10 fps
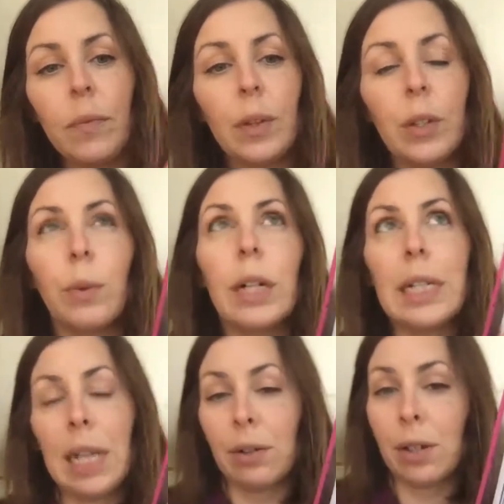So we're going to
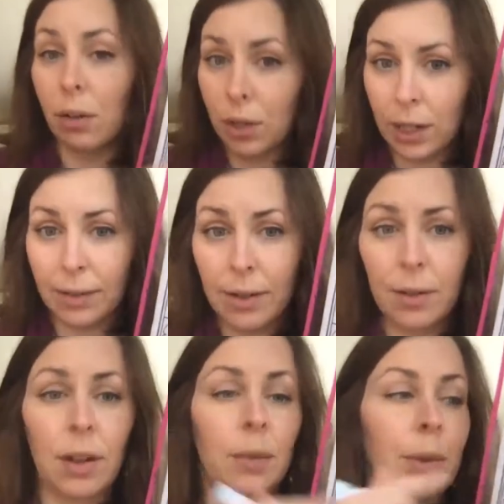sound it out together,
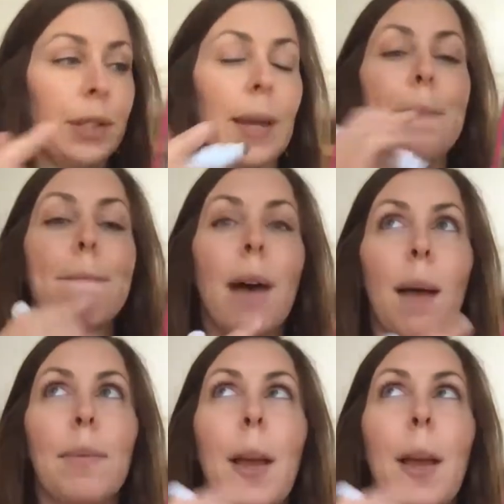and we'll say mop.